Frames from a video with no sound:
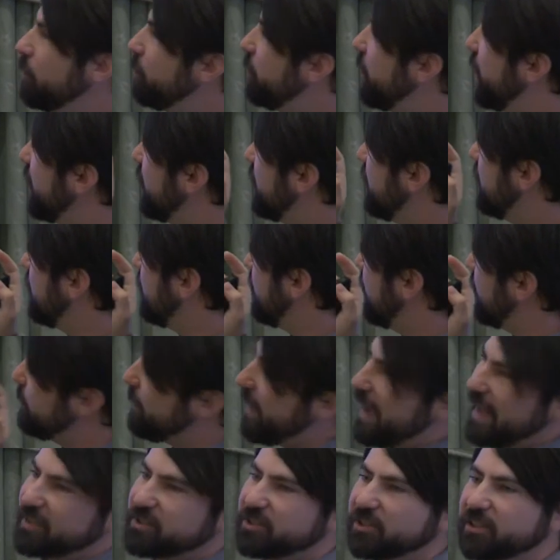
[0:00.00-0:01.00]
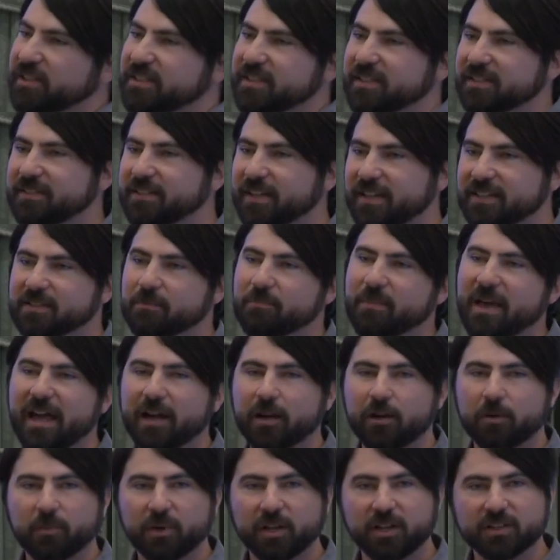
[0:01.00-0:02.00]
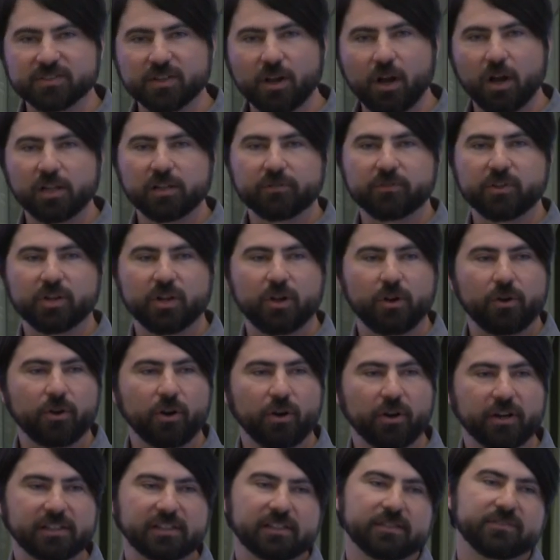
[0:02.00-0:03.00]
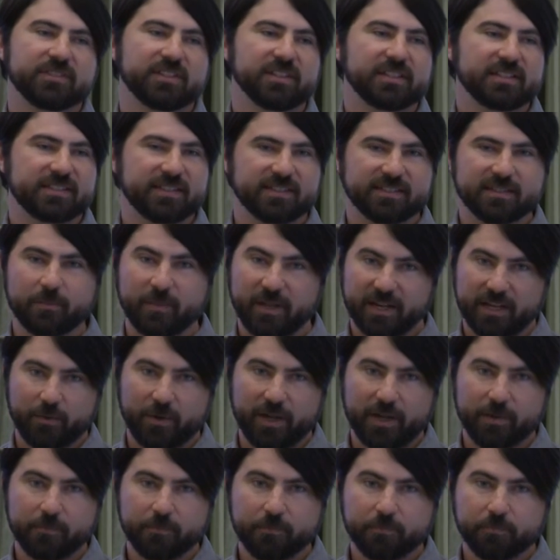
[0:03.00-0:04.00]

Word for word: But in masterless, it doesn't matter because all of your code already lives in the system anyway.